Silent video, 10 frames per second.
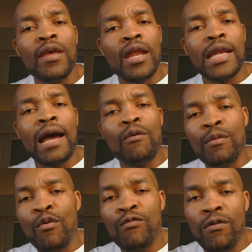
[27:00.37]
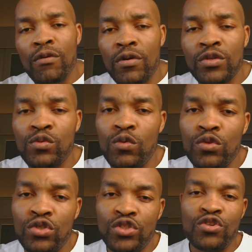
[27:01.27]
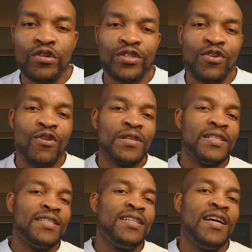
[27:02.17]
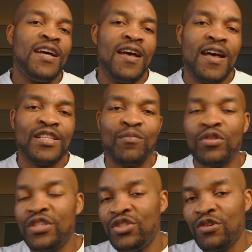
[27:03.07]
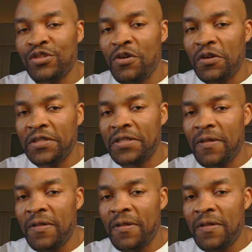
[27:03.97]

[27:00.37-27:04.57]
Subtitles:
Now we move forward to just cause, sporting just cause.